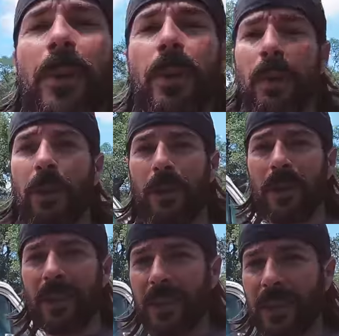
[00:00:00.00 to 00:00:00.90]
We are
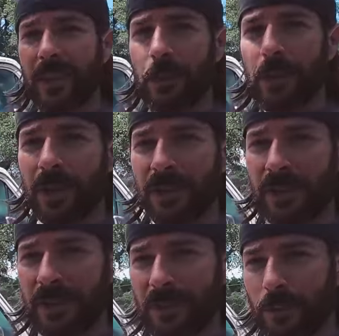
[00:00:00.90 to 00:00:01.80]
currently in the
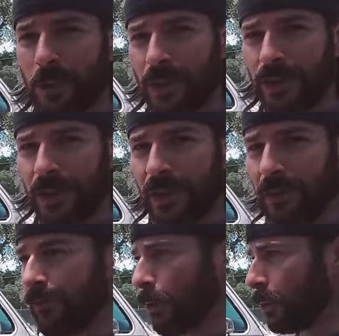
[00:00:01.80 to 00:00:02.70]
process of
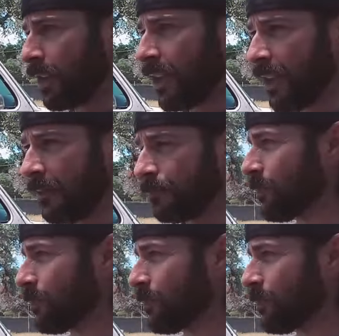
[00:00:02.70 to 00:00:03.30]
washing Foley.